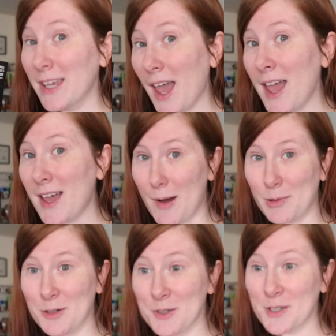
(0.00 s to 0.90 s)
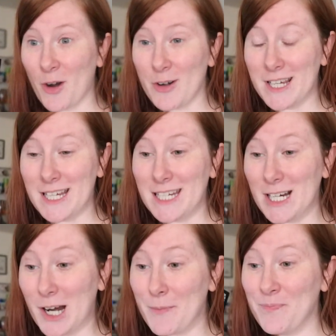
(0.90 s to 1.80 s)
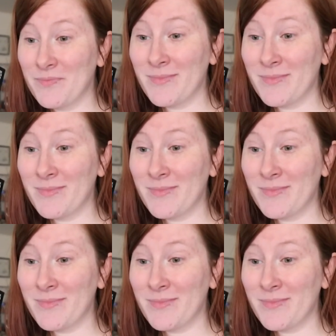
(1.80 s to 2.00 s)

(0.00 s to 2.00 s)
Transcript: gay couples already in here